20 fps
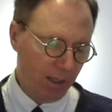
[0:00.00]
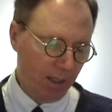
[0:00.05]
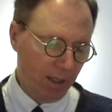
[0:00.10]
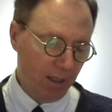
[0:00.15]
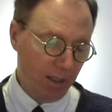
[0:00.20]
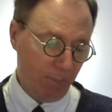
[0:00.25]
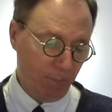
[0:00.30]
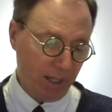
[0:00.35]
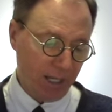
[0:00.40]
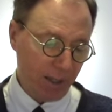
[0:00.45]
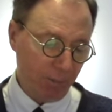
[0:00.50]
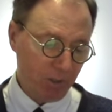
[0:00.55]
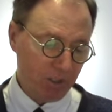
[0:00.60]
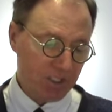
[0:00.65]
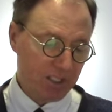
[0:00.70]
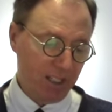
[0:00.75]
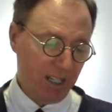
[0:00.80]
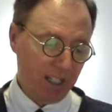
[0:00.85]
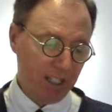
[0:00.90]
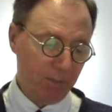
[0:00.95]
The Bible
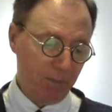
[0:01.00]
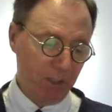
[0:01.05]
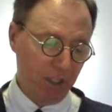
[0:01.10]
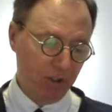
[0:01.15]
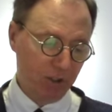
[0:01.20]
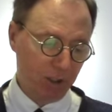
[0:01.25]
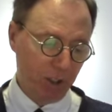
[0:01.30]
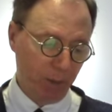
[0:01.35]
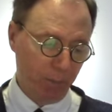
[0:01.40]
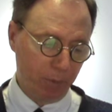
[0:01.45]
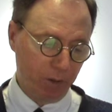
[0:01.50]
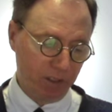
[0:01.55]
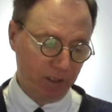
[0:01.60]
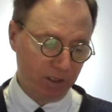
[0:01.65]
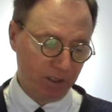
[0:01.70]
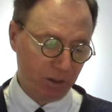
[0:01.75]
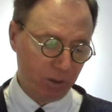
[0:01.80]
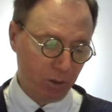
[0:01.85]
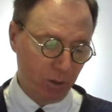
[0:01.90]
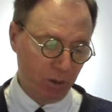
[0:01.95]
is not to be
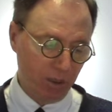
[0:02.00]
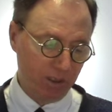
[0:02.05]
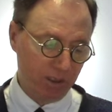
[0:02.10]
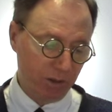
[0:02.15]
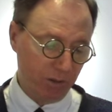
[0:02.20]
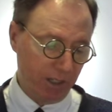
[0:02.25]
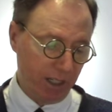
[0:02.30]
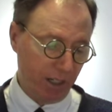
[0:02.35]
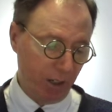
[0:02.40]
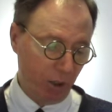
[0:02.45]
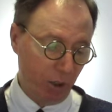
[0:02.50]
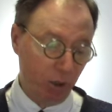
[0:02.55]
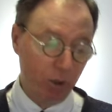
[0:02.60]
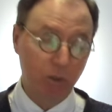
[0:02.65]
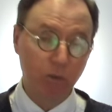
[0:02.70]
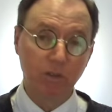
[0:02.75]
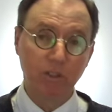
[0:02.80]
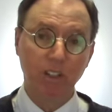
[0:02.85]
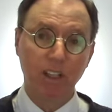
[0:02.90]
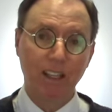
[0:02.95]
interpreted according to our
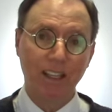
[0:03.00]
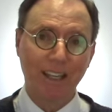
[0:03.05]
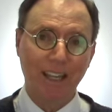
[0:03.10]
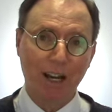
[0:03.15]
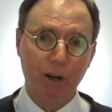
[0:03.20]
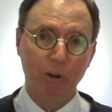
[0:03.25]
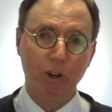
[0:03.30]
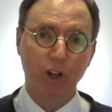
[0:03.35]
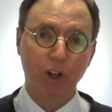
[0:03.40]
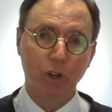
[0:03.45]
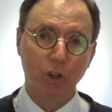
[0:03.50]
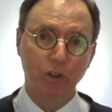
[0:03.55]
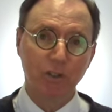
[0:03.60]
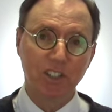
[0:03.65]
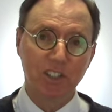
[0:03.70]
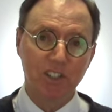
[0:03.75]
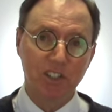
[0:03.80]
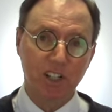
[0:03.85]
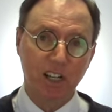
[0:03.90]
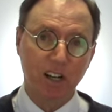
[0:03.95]
own, our own
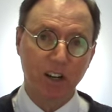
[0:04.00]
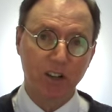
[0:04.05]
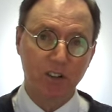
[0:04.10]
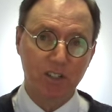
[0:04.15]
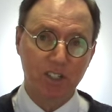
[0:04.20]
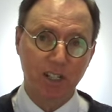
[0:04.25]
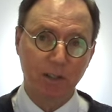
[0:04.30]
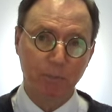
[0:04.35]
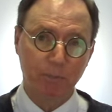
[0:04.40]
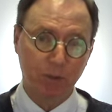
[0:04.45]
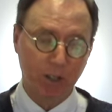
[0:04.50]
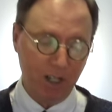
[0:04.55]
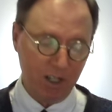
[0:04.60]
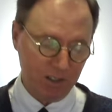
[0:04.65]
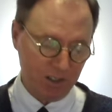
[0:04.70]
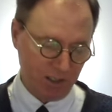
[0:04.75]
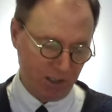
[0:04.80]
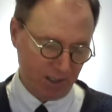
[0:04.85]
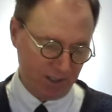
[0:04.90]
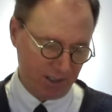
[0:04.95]
desires and
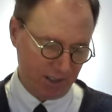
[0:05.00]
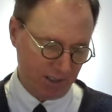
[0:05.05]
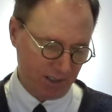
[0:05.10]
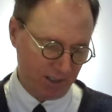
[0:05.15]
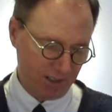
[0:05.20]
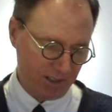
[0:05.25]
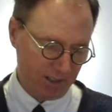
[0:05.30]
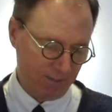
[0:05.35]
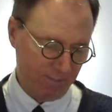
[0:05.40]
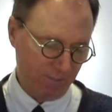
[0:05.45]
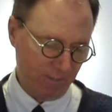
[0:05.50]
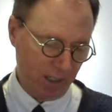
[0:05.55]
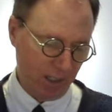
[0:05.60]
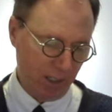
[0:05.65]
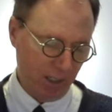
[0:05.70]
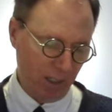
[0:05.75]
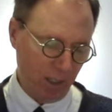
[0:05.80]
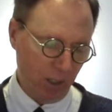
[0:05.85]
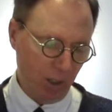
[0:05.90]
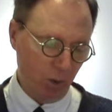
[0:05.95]
prejudices.
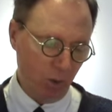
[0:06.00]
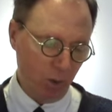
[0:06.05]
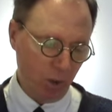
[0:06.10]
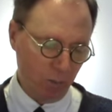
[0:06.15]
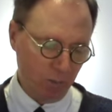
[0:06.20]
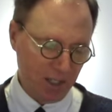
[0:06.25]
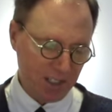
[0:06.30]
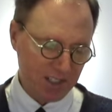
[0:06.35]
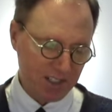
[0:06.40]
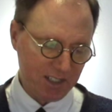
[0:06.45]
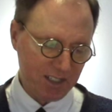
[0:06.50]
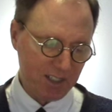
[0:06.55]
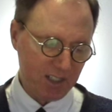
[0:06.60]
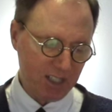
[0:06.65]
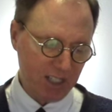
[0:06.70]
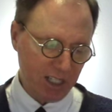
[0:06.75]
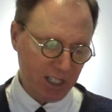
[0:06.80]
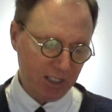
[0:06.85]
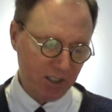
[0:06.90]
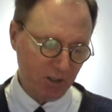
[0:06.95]
We must
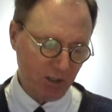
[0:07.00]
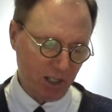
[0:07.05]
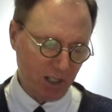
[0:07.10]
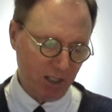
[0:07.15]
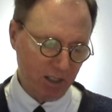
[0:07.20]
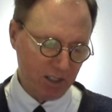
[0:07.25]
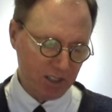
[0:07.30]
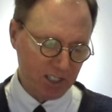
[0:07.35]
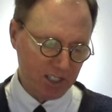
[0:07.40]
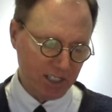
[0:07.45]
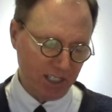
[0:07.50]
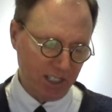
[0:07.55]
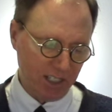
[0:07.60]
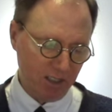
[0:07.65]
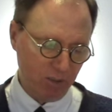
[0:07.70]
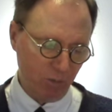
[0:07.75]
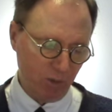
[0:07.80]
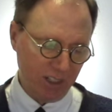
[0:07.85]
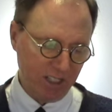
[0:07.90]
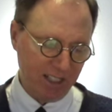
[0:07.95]
seek to
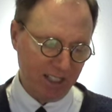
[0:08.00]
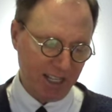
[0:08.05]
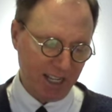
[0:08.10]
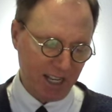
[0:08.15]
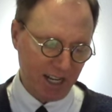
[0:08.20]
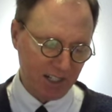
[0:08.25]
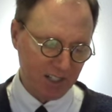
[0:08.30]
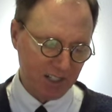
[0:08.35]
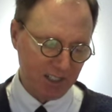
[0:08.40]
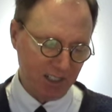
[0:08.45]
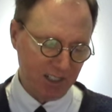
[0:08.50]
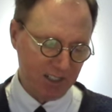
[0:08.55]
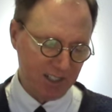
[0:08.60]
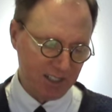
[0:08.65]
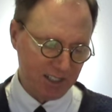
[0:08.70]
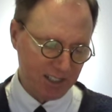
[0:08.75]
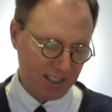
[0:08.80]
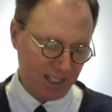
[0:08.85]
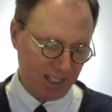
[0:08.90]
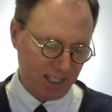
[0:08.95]
understand what it actually
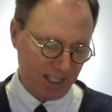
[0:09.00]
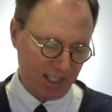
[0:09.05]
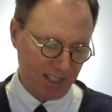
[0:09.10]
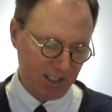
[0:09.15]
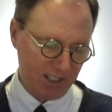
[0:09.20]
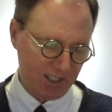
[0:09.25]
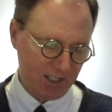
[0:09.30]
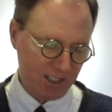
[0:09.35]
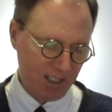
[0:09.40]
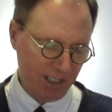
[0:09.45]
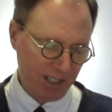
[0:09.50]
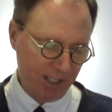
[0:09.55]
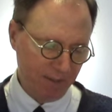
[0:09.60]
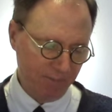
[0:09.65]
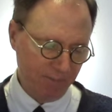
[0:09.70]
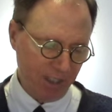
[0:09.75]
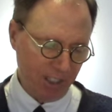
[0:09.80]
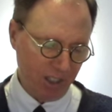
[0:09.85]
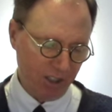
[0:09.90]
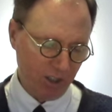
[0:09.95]
says
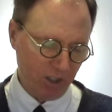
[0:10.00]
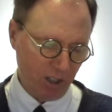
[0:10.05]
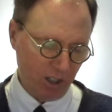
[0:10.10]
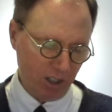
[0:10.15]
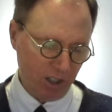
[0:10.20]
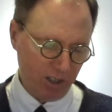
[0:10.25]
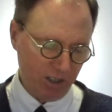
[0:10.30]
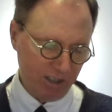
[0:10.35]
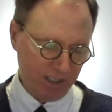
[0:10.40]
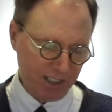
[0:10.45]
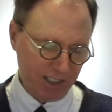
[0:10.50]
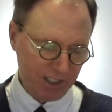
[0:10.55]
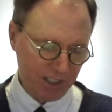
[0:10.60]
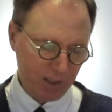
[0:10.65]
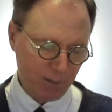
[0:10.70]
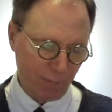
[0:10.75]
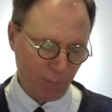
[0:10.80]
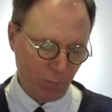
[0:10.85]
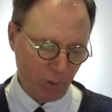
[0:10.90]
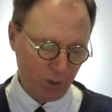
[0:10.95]
and guard
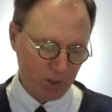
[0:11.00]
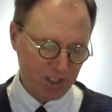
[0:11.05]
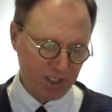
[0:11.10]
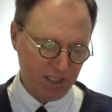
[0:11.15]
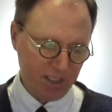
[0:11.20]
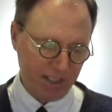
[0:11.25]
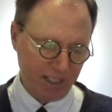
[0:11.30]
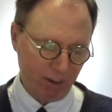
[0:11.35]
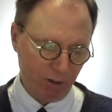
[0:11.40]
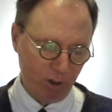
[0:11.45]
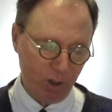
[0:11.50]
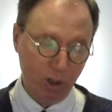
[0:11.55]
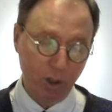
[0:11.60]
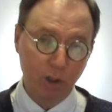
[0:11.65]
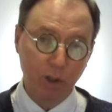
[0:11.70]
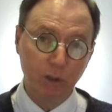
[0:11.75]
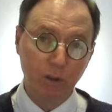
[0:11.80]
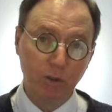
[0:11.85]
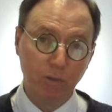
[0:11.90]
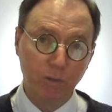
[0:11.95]
against forcing our
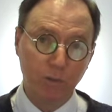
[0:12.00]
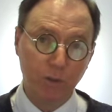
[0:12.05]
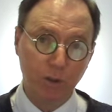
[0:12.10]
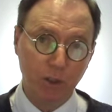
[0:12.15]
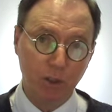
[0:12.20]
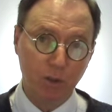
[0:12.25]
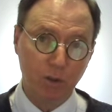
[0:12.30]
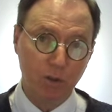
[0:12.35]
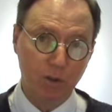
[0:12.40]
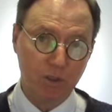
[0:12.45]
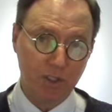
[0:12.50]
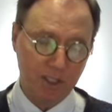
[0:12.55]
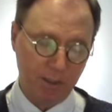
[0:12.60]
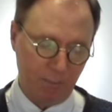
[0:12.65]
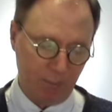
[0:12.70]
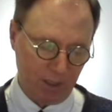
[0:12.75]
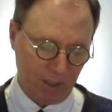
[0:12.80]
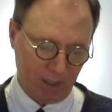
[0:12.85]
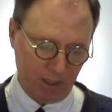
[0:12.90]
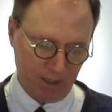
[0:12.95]
own views
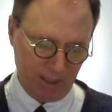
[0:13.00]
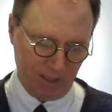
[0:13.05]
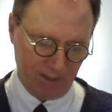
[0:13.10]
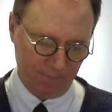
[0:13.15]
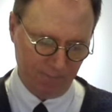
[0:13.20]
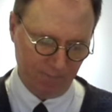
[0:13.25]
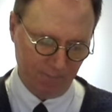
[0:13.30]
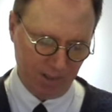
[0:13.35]
upon it.